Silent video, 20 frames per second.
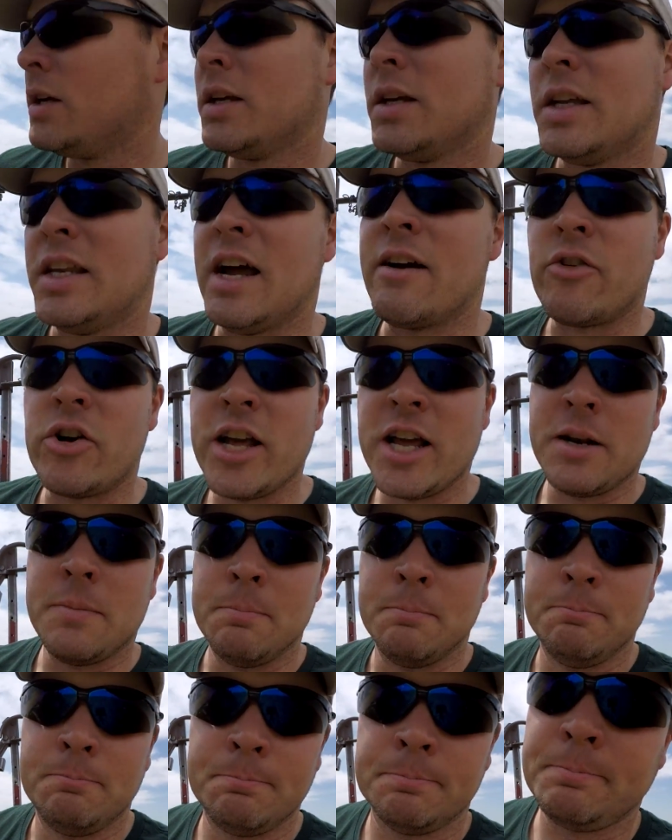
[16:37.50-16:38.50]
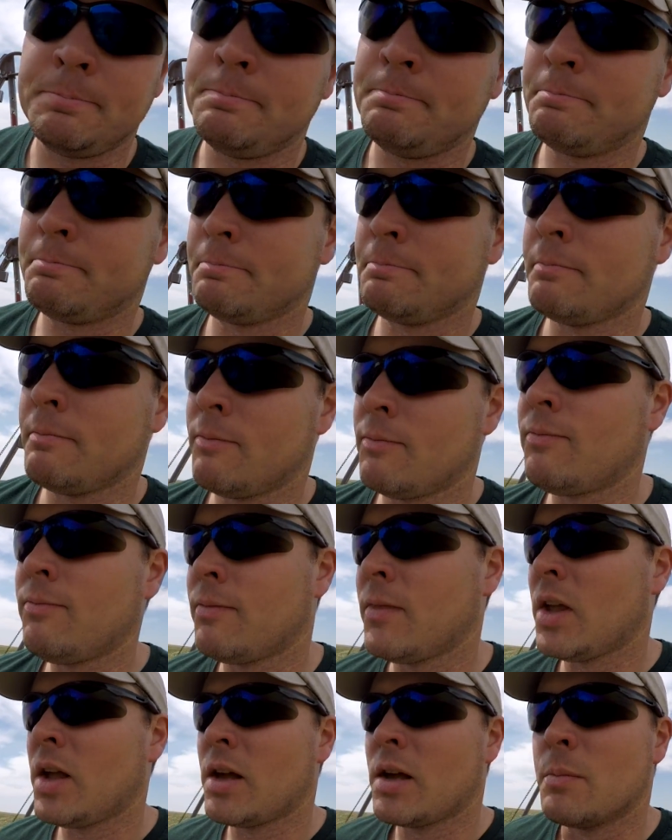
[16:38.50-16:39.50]
Never did.
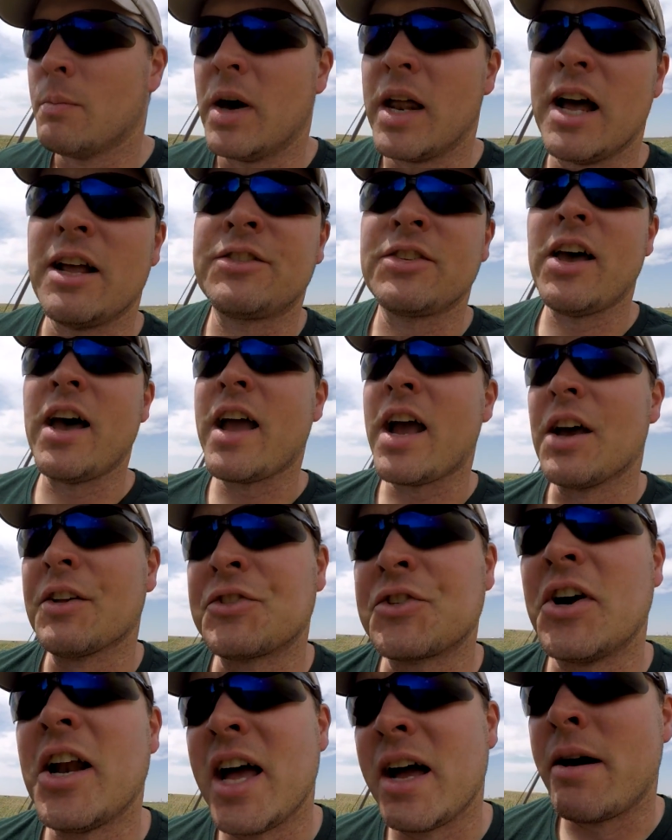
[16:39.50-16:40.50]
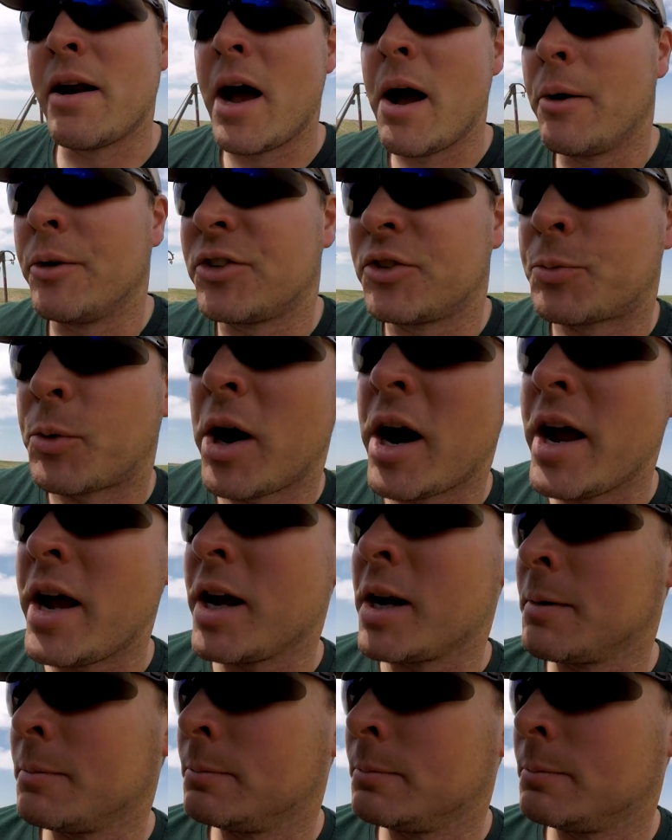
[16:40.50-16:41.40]
But I saw it yesterday when I was spraying,